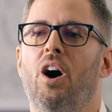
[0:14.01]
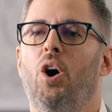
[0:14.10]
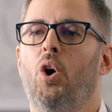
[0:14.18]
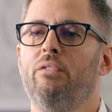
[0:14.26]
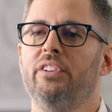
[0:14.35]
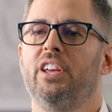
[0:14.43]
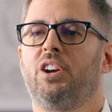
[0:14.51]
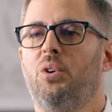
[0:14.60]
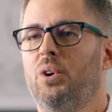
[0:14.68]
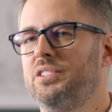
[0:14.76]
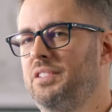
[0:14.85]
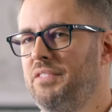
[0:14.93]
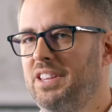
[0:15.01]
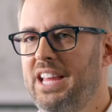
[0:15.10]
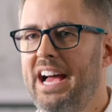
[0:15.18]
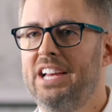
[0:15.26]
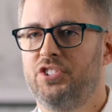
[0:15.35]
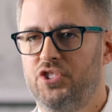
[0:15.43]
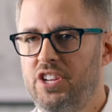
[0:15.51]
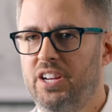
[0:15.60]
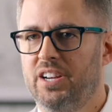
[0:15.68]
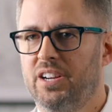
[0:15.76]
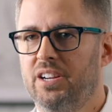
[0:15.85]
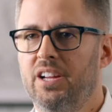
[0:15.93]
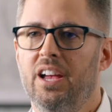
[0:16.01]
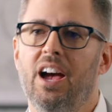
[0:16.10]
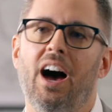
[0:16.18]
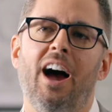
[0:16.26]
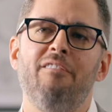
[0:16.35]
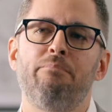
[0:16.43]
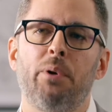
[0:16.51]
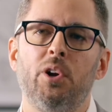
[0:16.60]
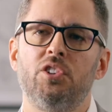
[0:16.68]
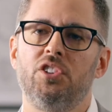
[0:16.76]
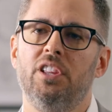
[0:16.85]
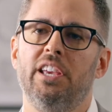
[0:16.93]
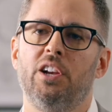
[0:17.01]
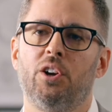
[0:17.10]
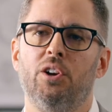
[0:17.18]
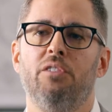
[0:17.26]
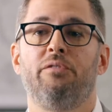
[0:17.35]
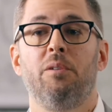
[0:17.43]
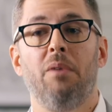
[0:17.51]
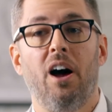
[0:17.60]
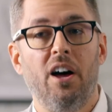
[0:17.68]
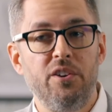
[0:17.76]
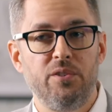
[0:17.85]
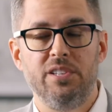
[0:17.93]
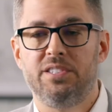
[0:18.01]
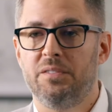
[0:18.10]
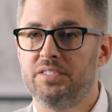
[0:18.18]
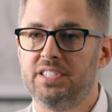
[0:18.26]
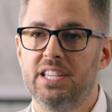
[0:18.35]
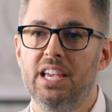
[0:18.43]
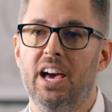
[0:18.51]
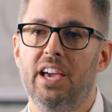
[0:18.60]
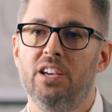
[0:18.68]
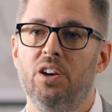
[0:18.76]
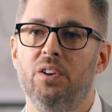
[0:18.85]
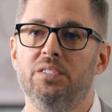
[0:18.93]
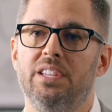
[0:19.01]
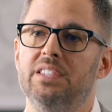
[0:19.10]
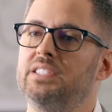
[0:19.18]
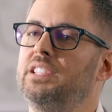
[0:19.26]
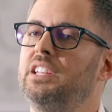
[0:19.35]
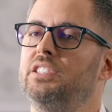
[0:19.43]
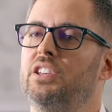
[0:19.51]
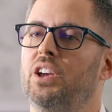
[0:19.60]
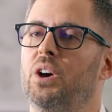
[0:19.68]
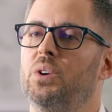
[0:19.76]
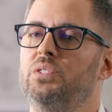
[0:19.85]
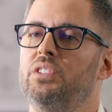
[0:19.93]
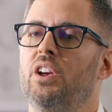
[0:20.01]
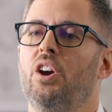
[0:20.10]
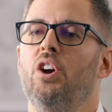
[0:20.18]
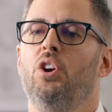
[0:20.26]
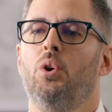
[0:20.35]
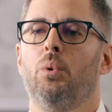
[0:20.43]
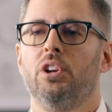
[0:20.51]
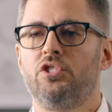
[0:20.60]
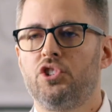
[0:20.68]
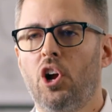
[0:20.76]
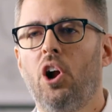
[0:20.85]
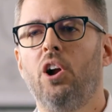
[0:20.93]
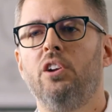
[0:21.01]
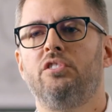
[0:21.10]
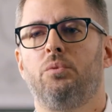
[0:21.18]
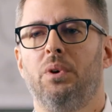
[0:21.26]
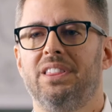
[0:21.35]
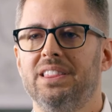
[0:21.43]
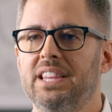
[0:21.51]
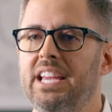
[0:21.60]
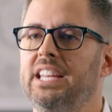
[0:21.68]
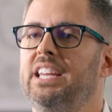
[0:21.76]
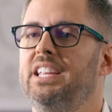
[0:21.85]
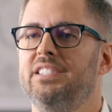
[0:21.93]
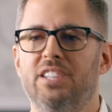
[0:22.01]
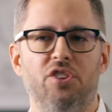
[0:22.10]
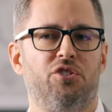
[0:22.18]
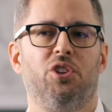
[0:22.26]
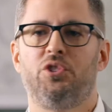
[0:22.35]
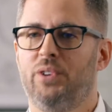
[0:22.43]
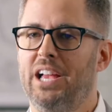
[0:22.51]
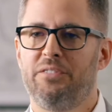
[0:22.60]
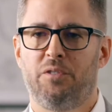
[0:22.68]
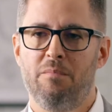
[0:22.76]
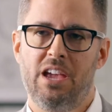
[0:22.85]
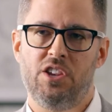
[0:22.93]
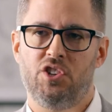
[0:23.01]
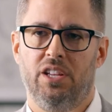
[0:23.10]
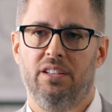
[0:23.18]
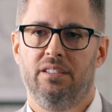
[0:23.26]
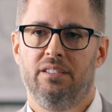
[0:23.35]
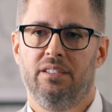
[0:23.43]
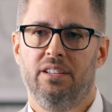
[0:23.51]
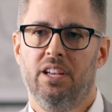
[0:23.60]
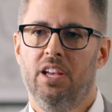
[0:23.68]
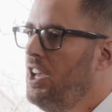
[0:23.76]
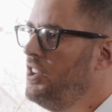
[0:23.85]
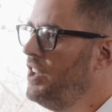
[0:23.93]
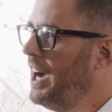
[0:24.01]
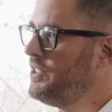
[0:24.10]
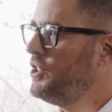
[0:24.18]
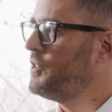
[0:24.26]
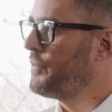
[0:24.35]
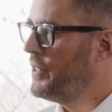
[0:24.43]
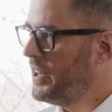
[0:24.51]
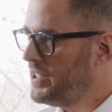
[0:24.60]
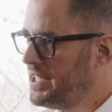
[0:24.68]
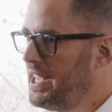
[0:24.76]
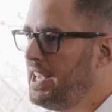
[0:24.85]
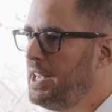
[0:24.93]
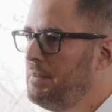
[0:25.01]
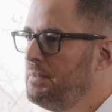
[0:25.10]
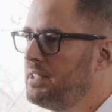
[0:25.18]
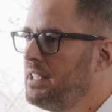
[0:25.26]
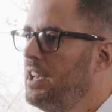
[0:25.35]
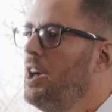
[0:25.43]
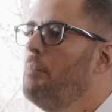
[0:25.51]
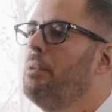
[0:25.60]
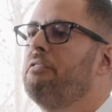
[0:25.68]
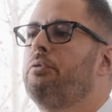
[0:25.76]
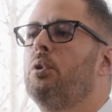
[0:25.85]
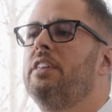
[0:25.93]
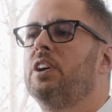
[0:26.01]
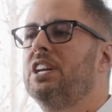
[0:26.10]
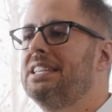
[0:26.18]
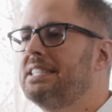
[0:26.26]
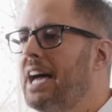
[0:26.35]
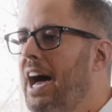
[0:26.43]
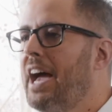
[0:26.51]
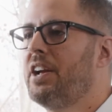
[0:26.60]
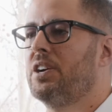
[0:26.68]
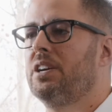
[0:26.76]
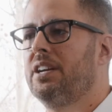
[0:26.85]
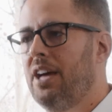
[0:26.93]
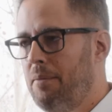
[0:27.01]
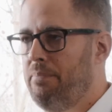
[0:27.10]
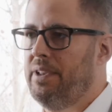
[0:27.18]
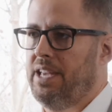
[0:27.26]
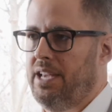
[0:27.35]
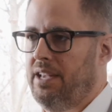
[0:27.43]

Over the course of the last year, I've personally heard from hundreds of C I Os and C T Os who are charged with leading digital transformation, not just for their teams, but for their entire company.